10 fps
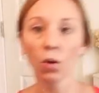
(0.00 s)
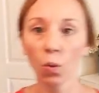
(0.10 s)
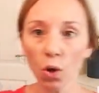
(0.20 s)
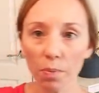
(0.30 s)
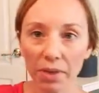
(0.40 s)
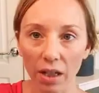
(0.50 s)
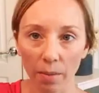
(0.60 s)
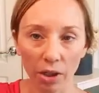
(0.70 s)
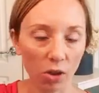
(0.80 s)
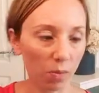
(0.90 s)
Whoops,
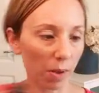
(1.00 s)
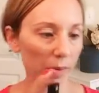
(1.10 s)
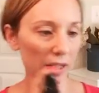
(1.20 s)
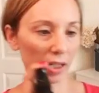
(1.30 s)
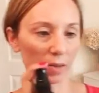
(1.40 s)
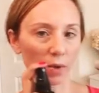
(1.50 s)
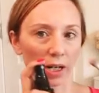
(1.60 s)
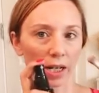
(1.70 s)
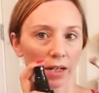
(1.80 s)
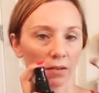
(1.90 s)
I'm gonna use my misting
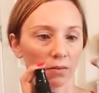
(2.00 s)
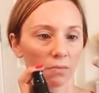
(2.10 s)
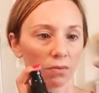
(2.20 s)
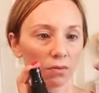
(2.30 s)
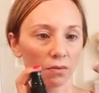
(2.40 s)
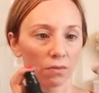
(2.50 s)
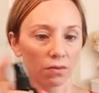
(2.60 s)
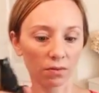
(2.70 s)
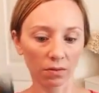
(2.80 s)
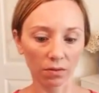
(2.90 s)
spray again.
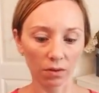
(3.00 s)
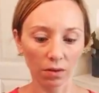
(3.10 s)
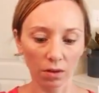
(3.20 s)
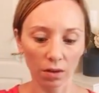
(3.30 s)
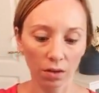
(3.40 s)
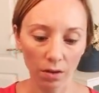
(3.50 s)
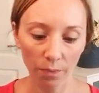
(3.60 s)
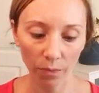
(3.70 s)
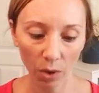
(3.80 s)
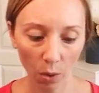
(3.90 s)

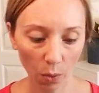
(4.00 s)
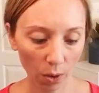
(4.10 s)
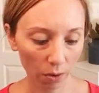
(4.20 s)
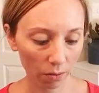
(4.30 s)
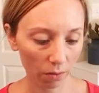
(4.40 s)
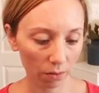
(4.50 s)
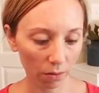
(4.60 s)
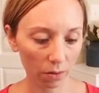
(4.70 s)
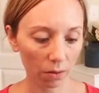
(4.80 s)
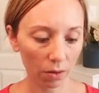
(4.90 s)

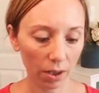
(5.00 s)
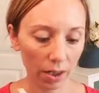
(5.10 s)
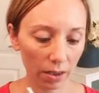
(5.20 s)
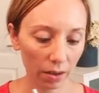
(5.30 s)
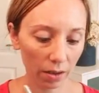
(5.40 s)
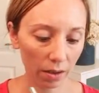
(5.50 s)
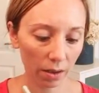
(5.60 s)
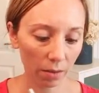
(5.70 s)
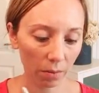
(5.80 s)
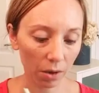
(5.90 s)
Okay, and
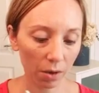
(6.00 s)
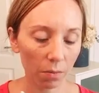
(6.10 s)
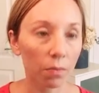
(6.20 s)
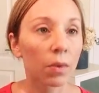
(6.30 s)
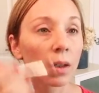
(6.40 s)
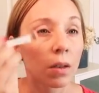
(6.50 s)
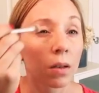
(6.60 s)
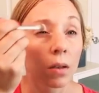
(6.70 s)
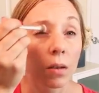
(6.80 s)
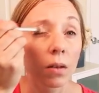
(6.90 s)
then I'm gonna
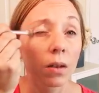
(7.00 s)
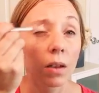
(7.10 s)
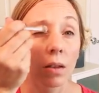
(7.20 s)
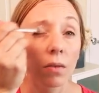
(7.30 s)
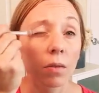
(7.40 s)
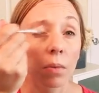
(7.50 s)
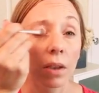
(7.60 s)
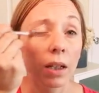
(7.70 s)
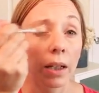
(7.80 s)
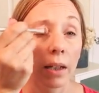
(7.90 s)
kind of
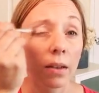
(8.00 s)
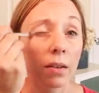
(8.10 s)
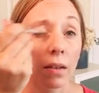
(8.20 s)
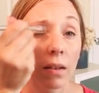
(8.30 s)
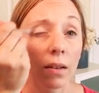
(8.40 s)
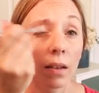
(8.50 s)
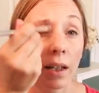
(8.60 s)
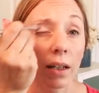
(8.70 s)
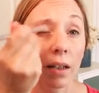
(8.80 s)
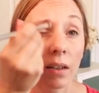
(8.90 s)
apply it. And this is
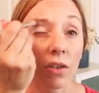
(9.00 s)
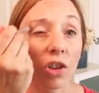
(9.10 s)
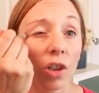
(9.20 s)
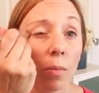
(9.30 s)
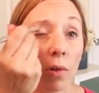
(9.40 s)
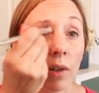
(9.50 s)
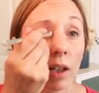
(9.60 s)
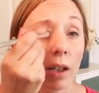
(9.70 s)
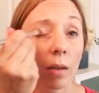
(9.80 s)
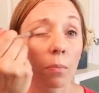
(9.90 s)
like a
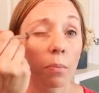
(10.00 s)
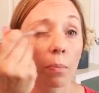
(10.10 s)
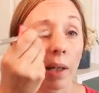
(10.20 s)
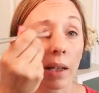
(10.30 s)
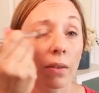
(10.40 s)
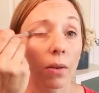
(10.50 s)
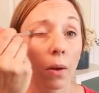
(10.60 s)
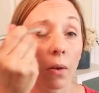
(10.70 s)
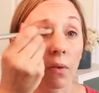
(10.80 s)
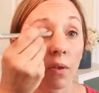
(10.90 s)
shimmery base
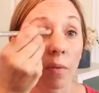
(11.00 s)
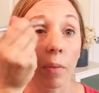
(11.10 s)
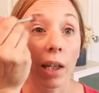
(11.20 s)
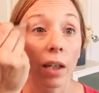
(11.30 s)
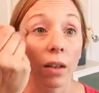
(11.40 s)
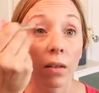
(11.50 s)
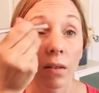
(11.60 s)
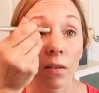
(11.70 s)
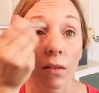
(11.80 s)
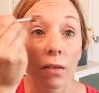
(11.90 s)
coat for me.
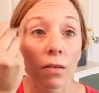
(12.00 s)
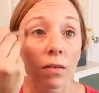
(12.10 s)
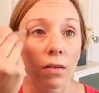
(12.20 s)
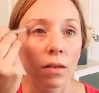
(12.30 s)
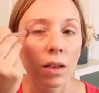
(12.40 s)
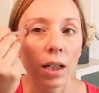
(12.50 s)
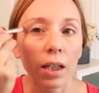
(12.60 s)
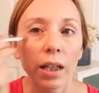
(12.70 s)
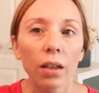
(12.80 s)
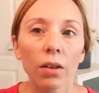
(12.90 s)
I
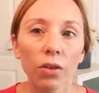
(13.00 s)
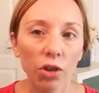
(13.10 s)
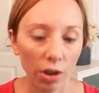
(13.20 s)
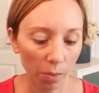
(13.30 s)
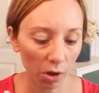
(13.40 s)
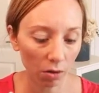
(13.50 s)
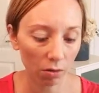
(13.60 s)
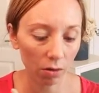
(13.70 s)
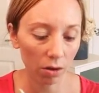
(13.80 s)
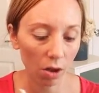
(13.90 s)
like a little shimmer
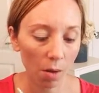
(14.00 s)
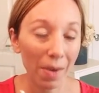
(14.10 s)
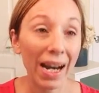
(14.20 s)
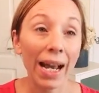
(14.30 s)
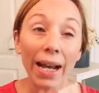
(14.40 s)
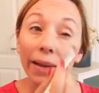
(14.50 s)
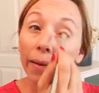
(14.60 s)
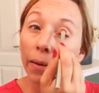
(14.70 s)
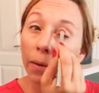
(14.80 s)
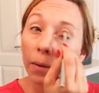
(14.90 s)
on my eyes.